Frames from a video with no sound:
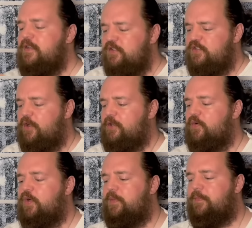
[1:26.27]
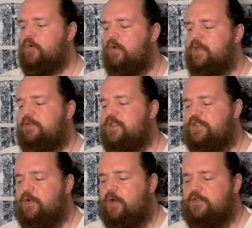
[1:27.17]
Let's talk a little bit more about this
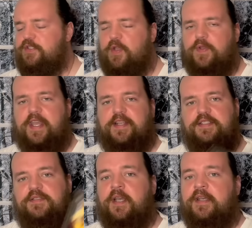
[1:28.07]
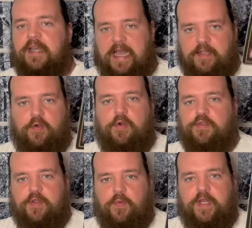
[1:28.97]
card. So yes, I call her
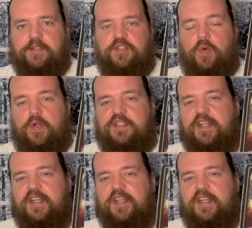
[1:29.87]
the Queen of Swords.